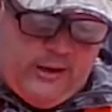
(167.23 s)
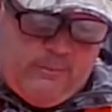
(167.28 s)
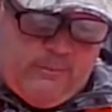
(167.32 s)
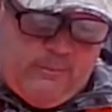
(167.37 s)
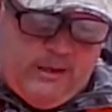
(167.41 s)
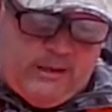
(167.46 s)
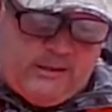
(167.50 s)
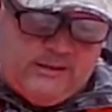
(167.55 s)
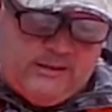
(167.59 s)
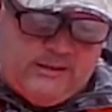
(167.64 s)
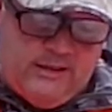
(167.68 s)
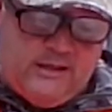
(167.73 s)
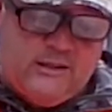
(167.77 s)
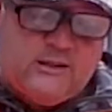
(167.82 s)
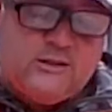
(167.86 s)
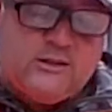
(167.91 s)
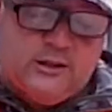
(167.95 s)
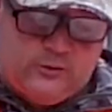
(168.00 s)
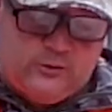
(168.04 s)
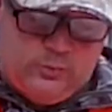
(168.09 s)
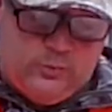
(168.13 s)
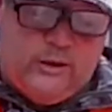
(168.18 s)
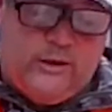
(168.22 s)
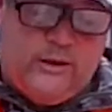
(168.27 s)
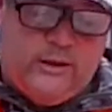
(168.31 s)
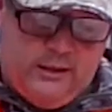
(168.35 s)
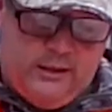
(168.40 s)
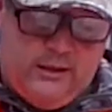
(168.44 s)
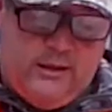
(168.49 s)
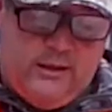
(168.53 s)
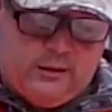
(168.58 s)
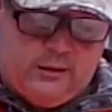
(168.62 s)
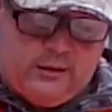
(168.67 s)
that big C just what
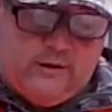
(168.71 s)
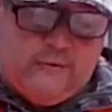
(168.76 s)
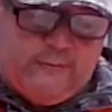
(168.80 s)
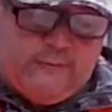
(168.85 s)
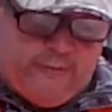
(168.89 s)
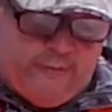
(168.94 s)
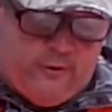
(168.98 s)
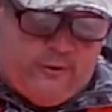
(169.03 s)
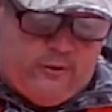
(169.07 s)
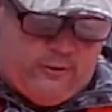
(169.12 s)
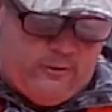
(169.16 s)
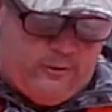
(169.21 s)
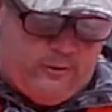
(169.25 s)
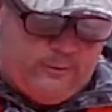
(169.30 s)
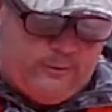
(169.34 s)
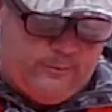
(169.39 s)
he looking for.